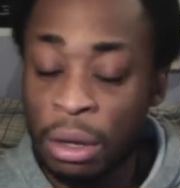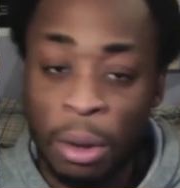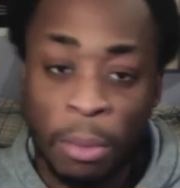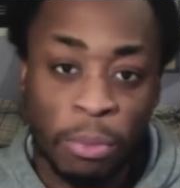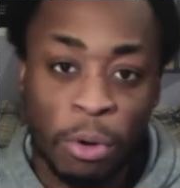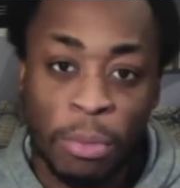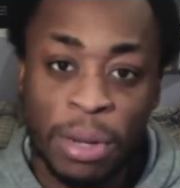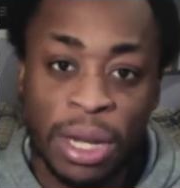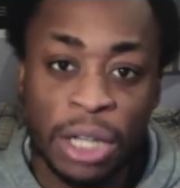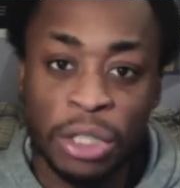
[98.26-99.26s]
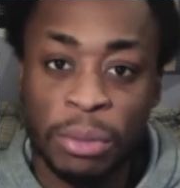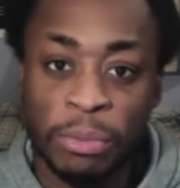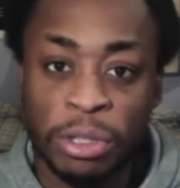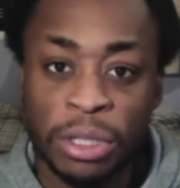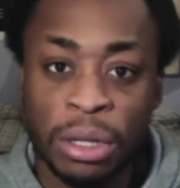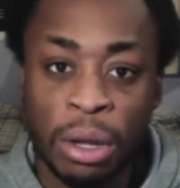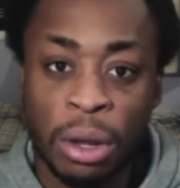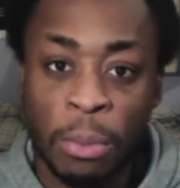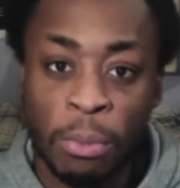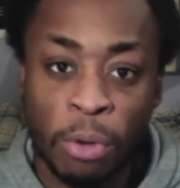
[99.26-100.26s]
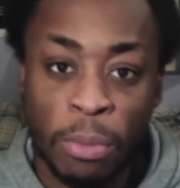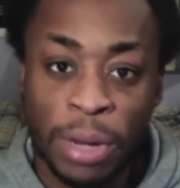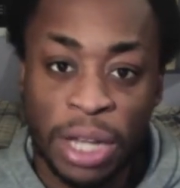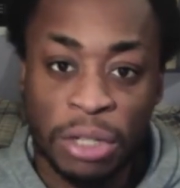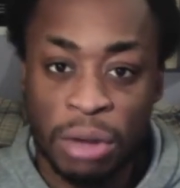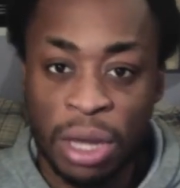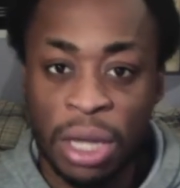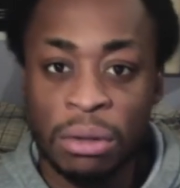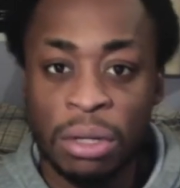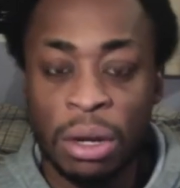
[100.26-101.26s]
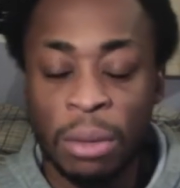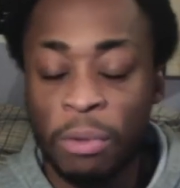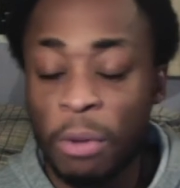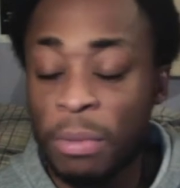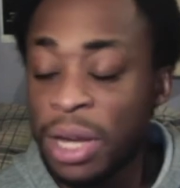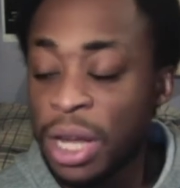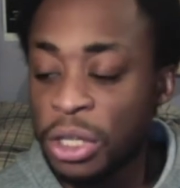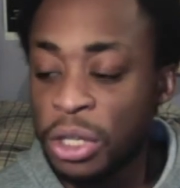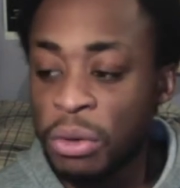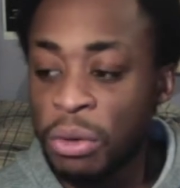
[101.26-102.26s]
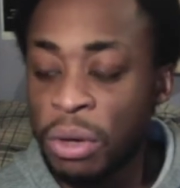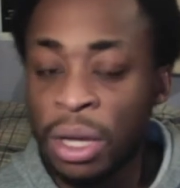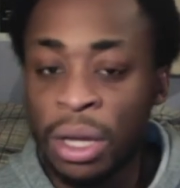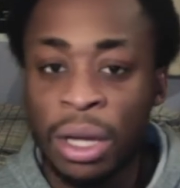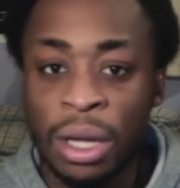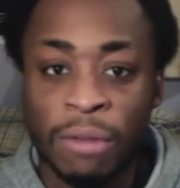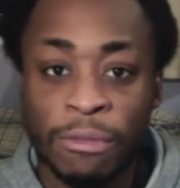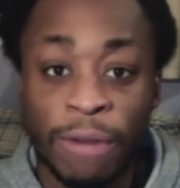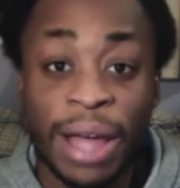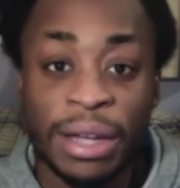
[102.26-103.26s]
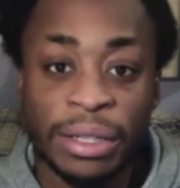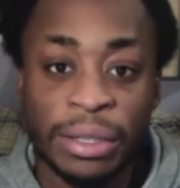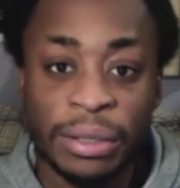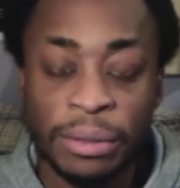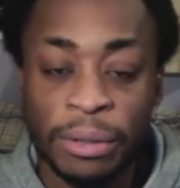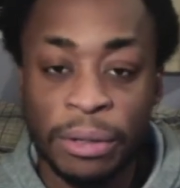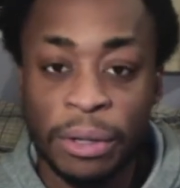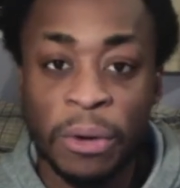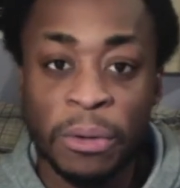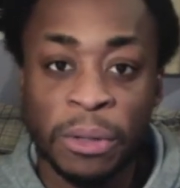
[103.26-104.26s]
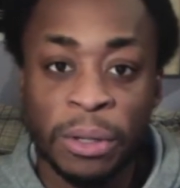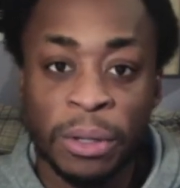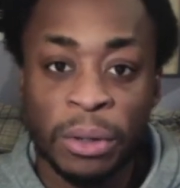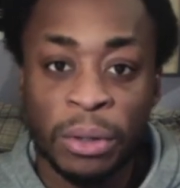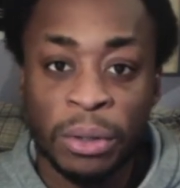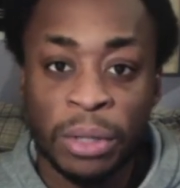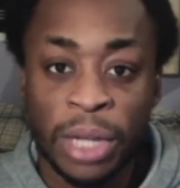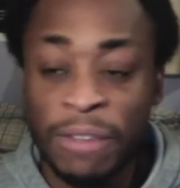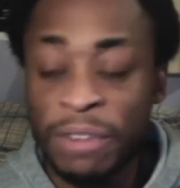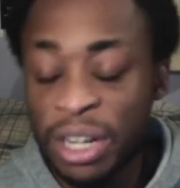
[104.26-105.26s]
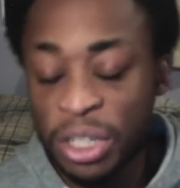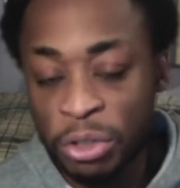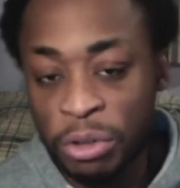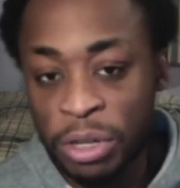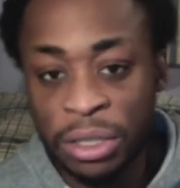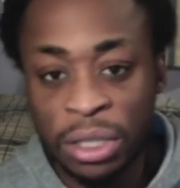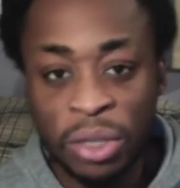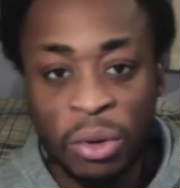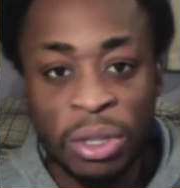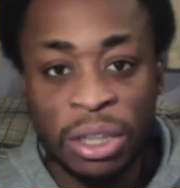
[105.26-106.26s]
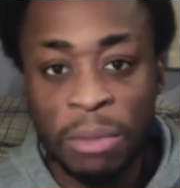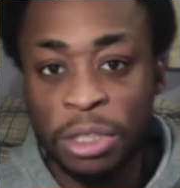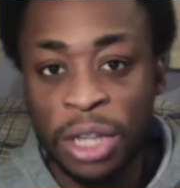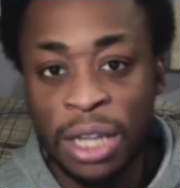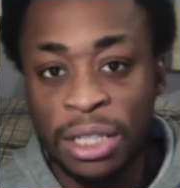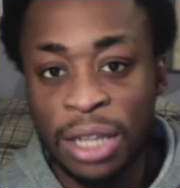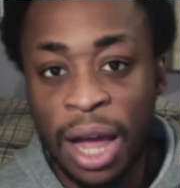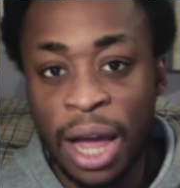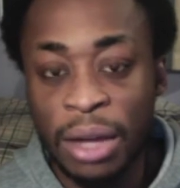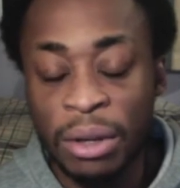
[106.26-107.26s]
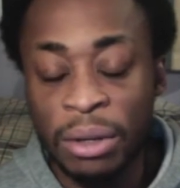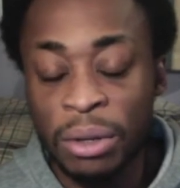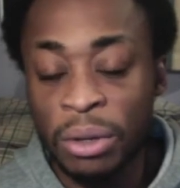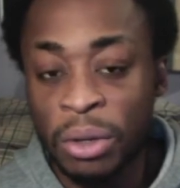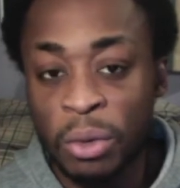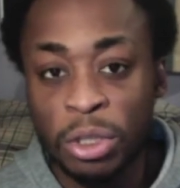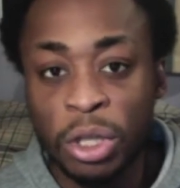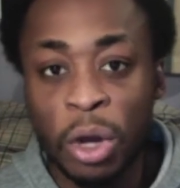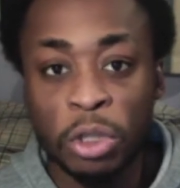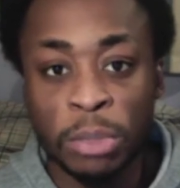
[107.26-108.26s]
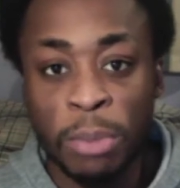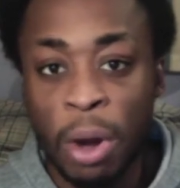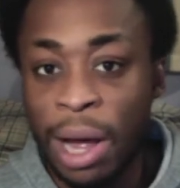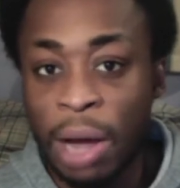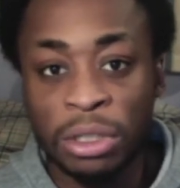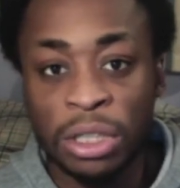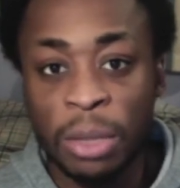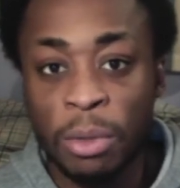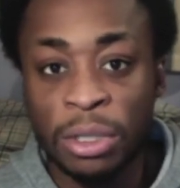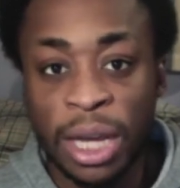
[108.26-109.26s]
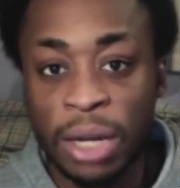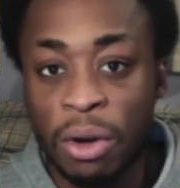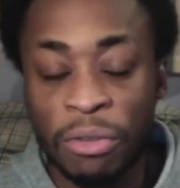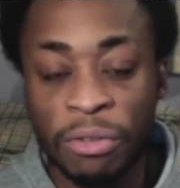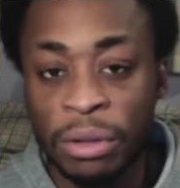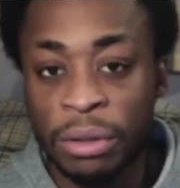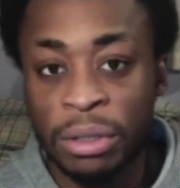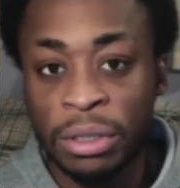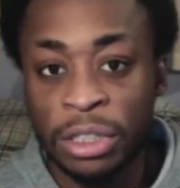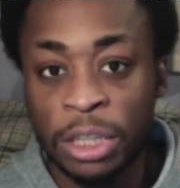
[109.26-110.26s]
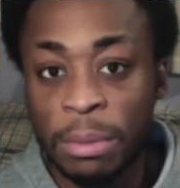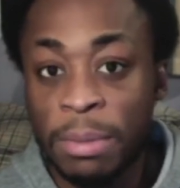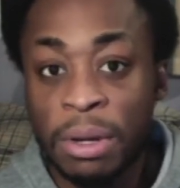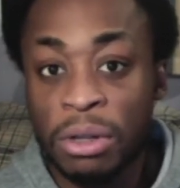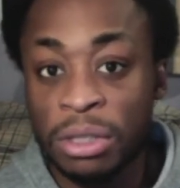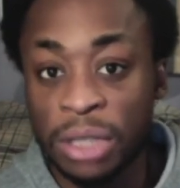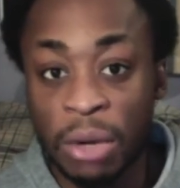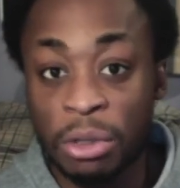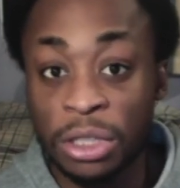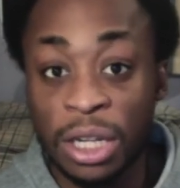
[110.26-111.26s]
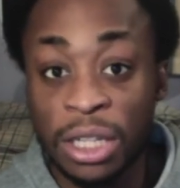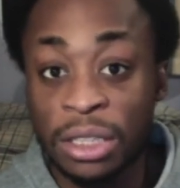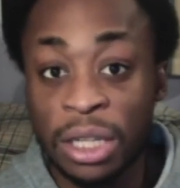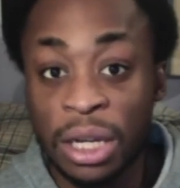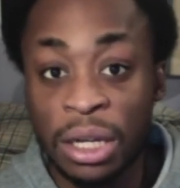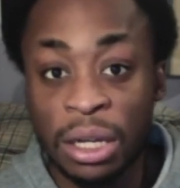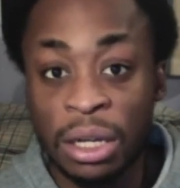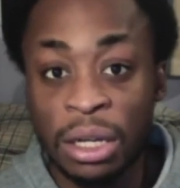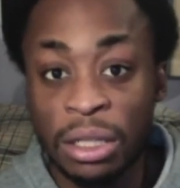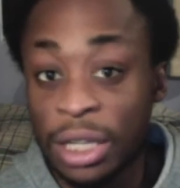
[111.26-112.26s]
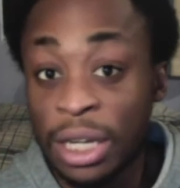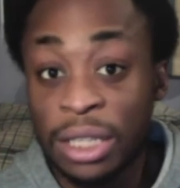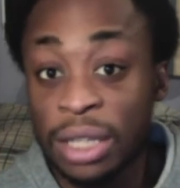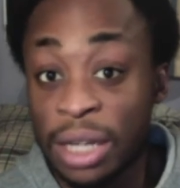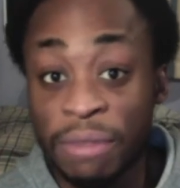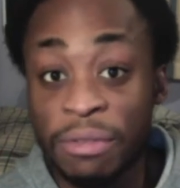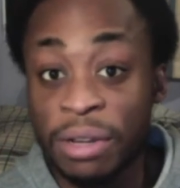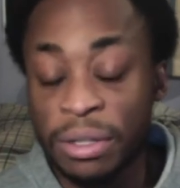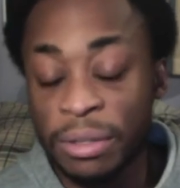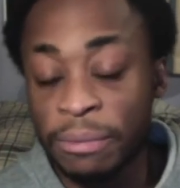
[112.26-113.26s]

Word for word: Probably get you in prison, probably get you killed, probably get you fired, you know? Even in the streets, there's always some jealous guy who wants to go smoke out someone's head off simply because they were jealousy, jealous and envious.